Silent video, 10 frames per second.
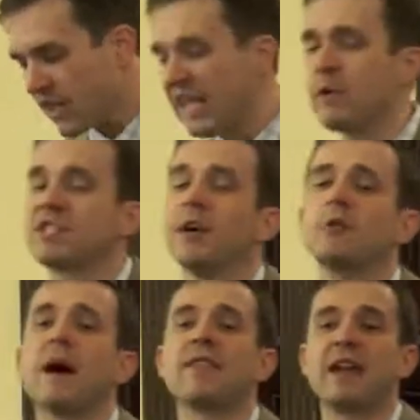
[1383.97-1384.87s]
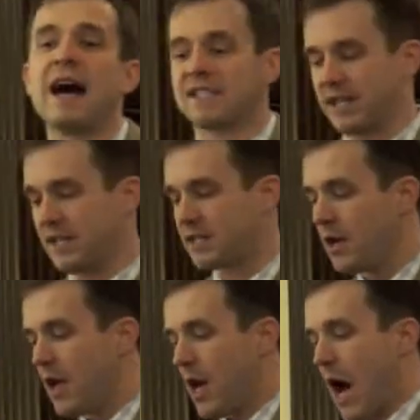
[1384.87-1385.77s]
He was killed by the
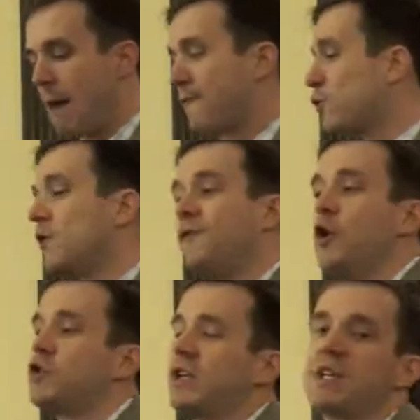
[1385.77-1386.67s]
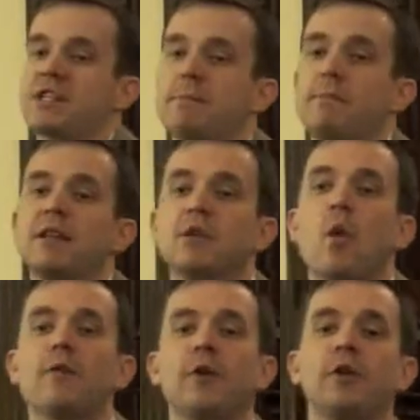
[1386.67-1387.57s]
Nazis for refusing to submit to
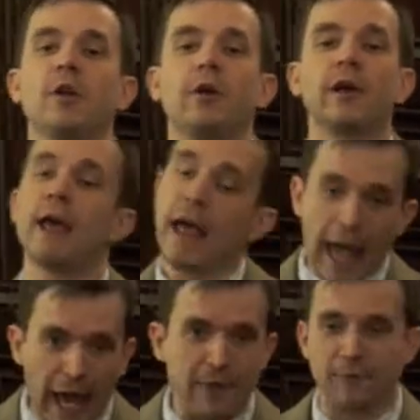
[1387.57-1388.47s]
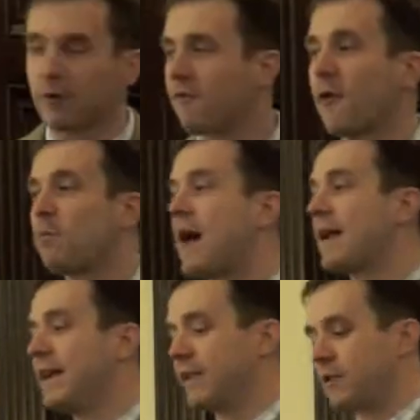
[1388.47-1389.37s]
what they're doing and for
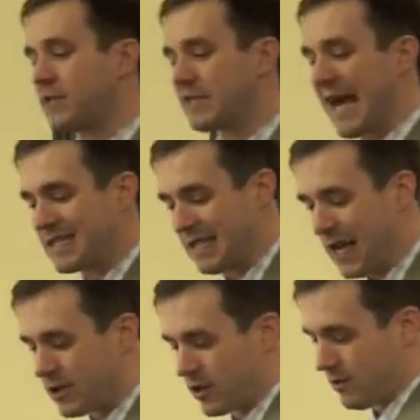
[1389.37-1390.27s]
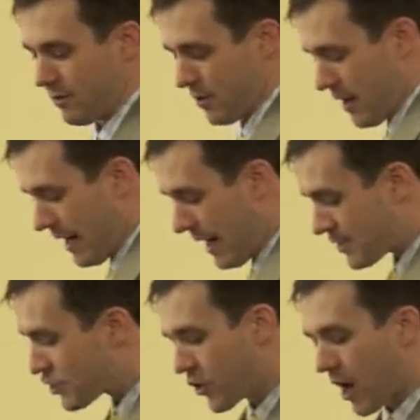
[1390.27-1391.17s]
plotting Hitler's assassination. Right? He got
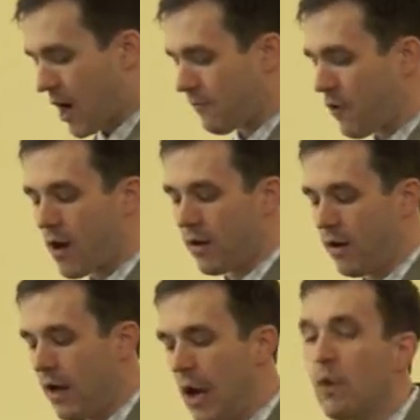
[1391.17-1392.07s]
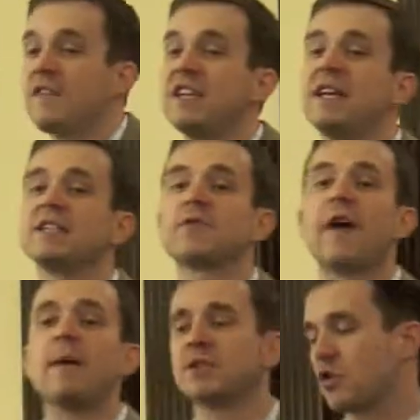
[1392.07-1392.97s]
strung up for it. We've seen his
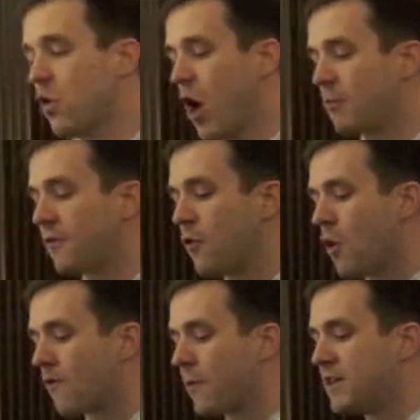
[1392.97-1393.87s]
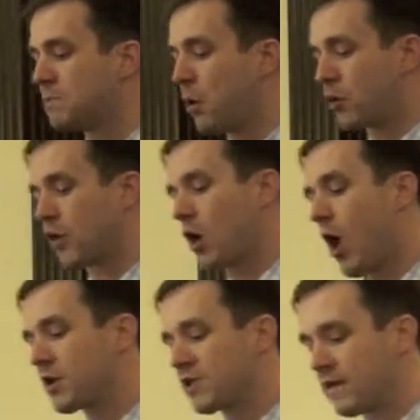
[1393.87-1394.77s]
famous quote before from his book, The
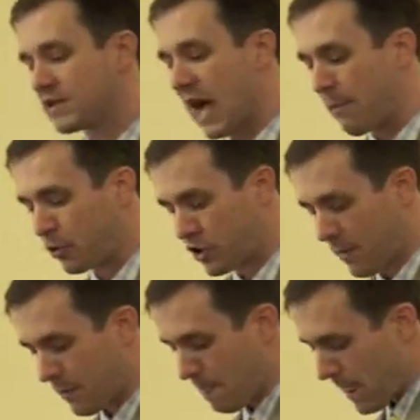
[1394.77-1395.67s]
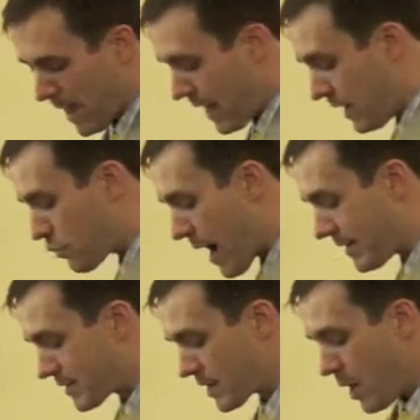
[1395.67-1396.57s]
Cost of Discipleship. And he
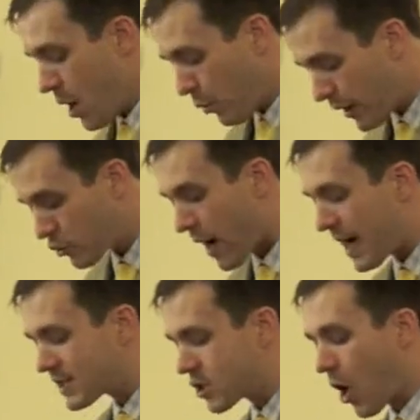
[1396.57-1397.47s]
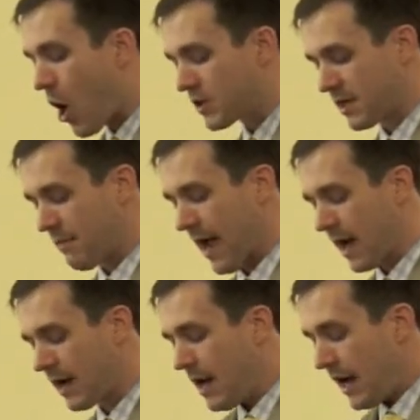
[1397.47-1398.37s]
writes, when Christ calls a
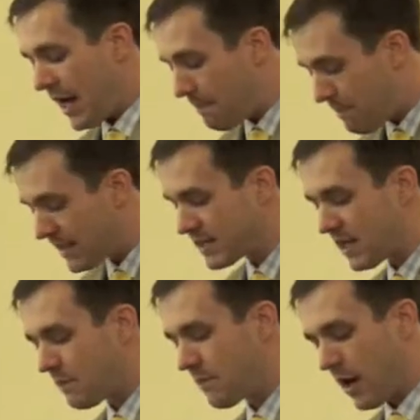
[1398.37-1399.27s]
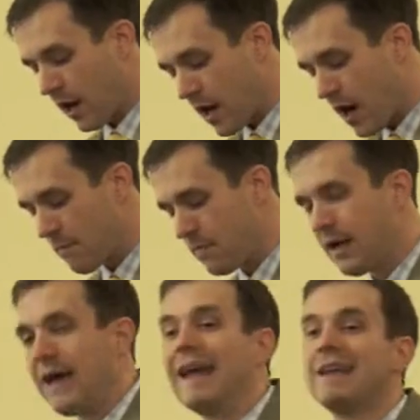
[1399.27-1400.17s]
man, he bids him come
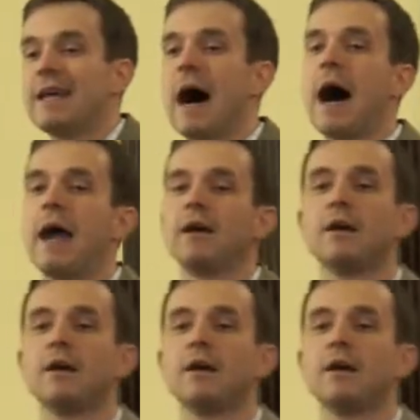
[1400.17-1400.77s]
and die.